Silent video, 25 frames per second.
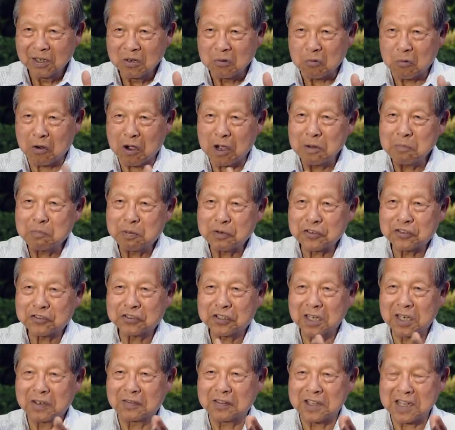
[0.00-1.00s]

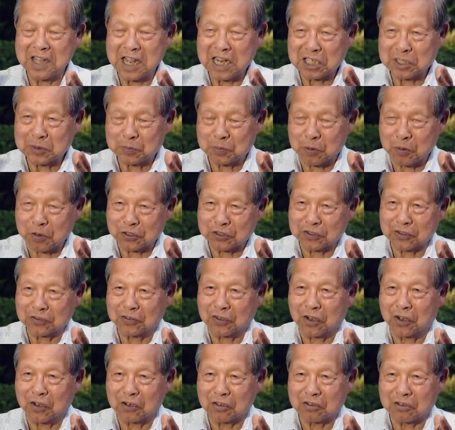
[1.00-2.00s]
1% of the exports of
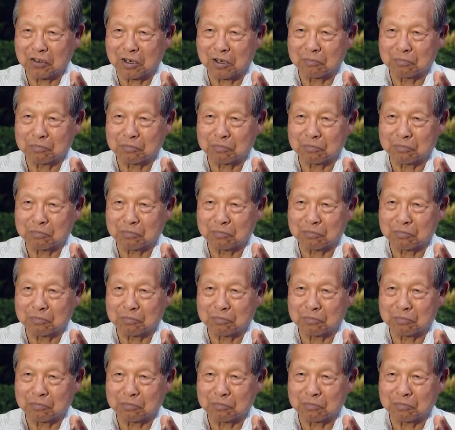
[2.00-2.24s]
Hong Kong